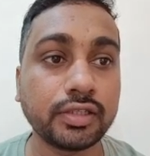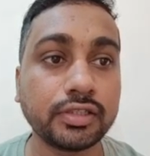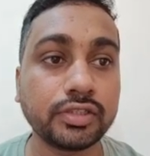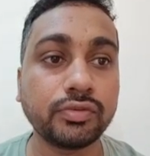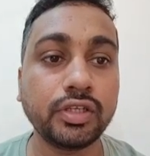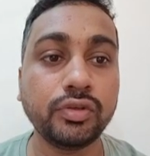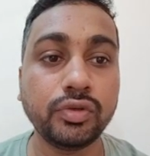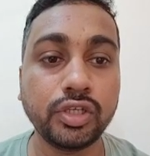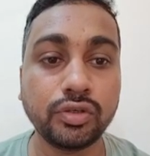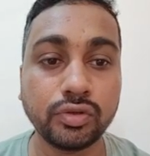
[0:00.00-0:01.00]
This one
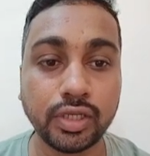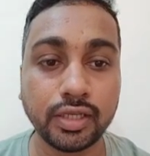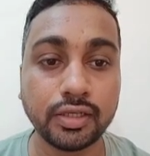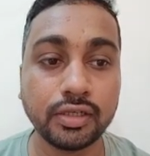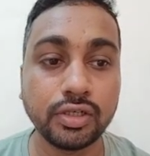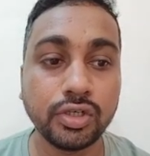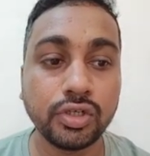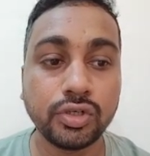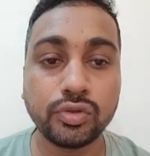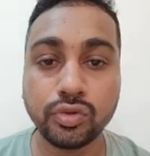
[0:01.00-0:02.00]
you need to take
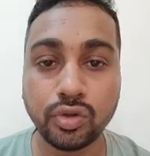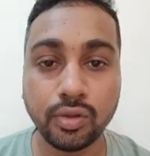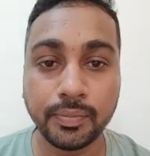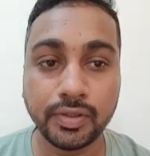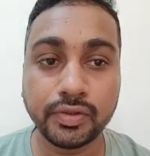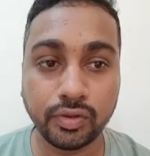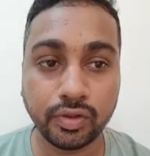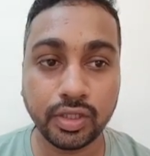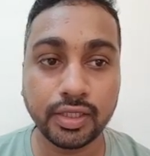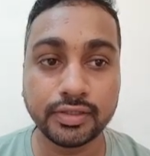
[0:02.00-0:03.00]
two copies.
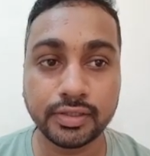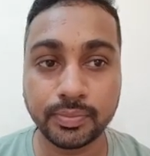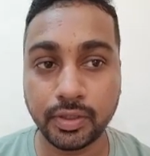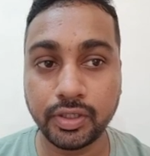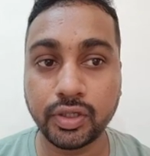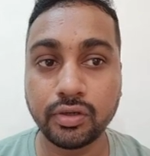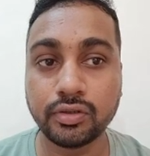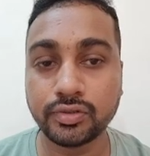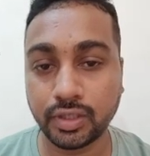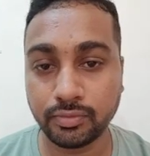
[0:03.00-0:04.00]
Okay, just print
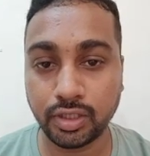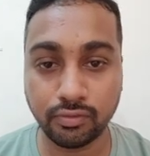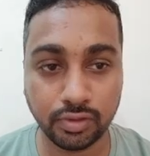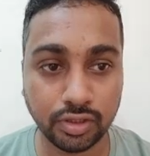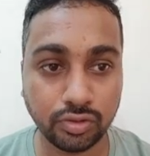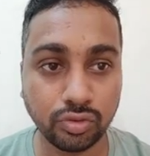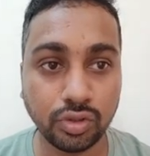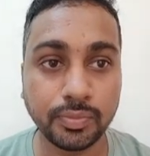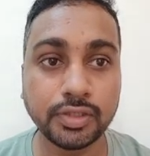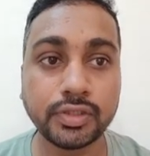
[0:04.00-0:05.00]
out same thing with the two
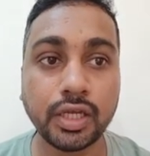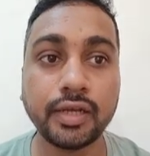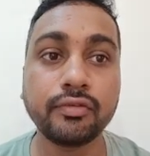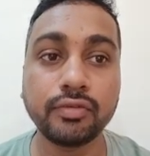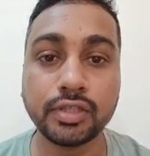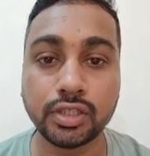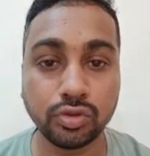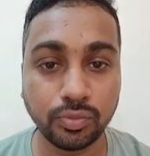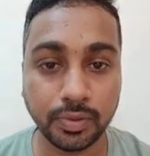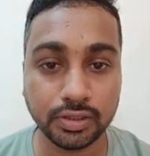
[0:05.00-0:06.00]
copies and with the
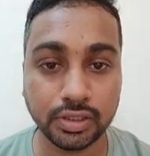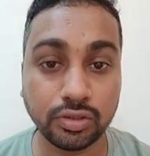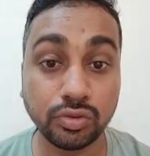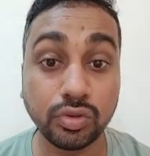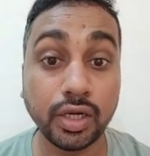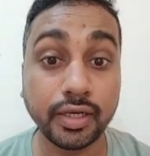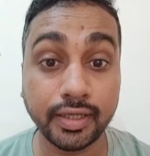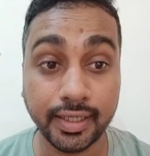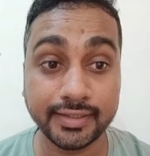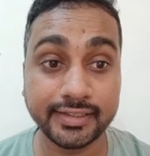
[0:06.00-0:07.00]
two person who are
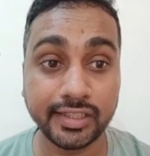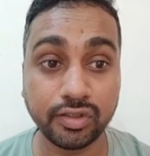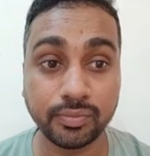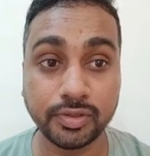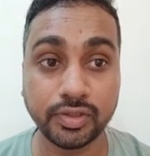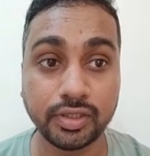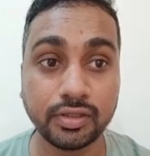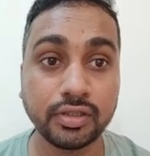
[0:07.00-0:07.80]
a gadgeted officer.